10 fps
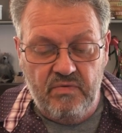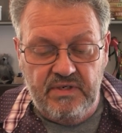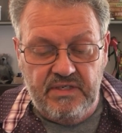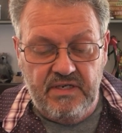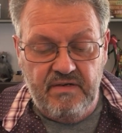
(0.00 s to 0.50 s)

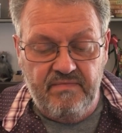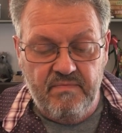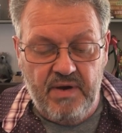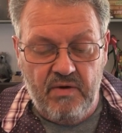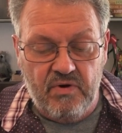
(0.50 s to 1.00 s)
receive
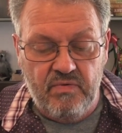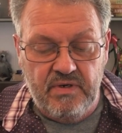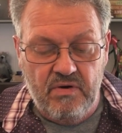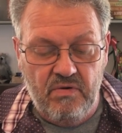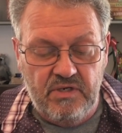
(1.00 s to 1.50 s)
power when
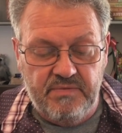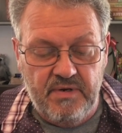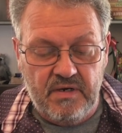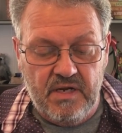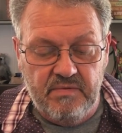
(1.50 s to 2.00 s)
the Holy
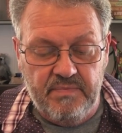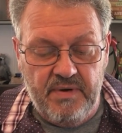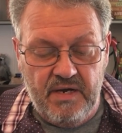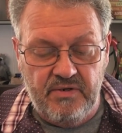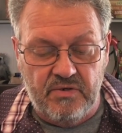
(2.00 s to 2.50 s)
Spirit comes
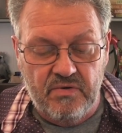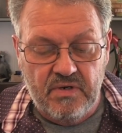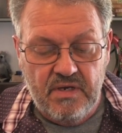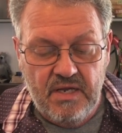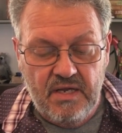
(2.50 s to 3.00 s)
upon you,
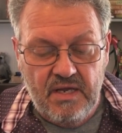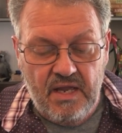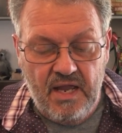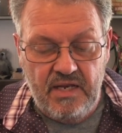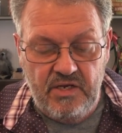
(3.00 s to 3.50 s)

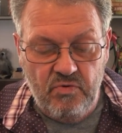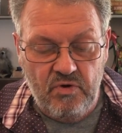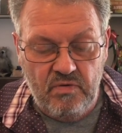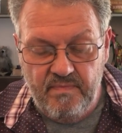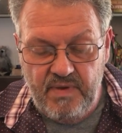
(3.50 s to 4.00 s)
and you
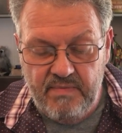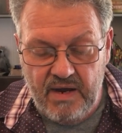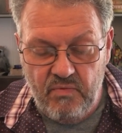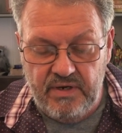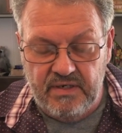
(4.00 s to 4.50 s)
will be my
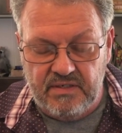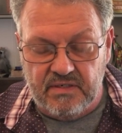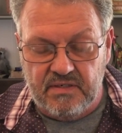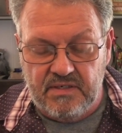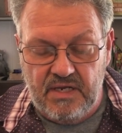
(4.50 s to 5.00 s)

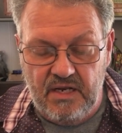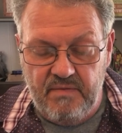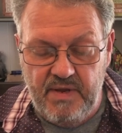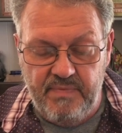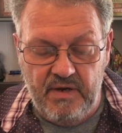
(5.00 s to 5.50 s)
witnesses, telling
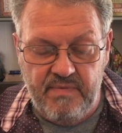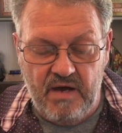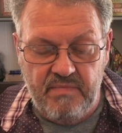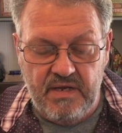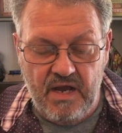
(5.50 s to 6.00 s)
people
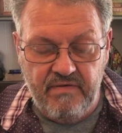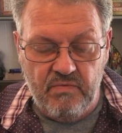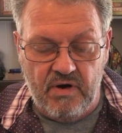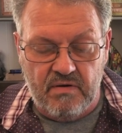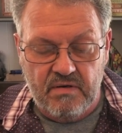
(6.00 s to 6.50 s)
about me
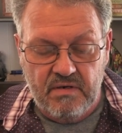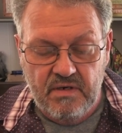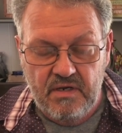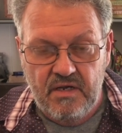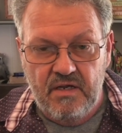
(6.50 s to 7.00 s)
everywhere,
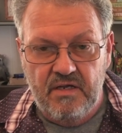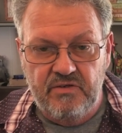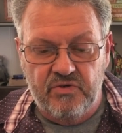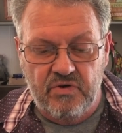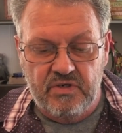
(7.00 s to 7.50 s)
in
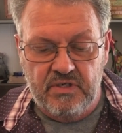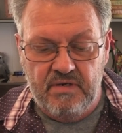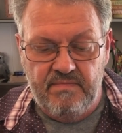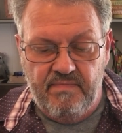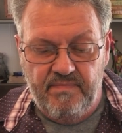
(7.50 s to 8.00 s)

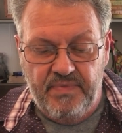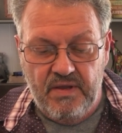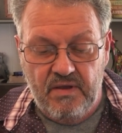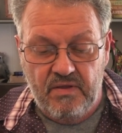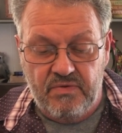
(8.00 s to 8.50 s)
Jerusalem,
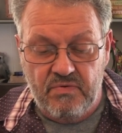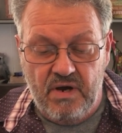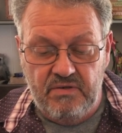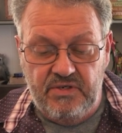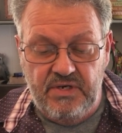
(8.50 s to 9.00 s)

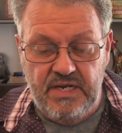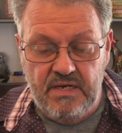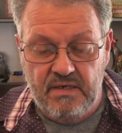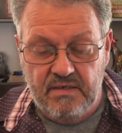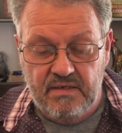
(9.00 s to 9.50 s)
throughout
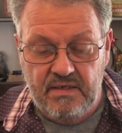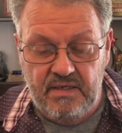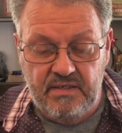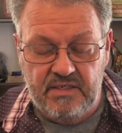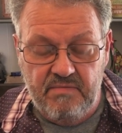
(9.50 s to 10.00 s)
Judea,
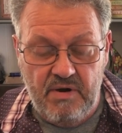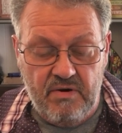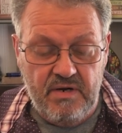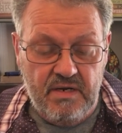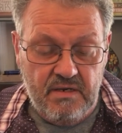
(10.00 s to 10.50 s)
in
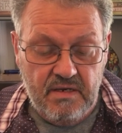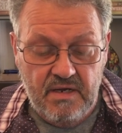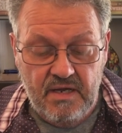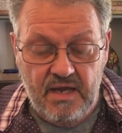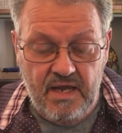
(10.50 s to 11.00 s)
Samaria,
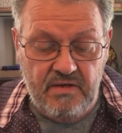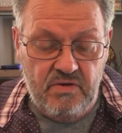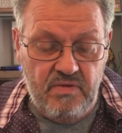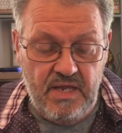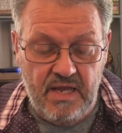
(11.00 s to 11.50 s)
and
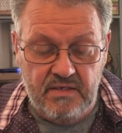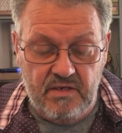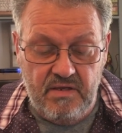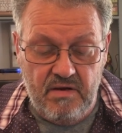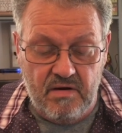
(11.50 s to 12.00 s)
to the ends
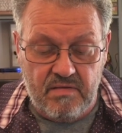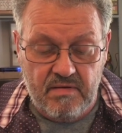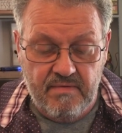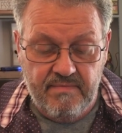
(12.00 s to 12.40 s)
of the earth."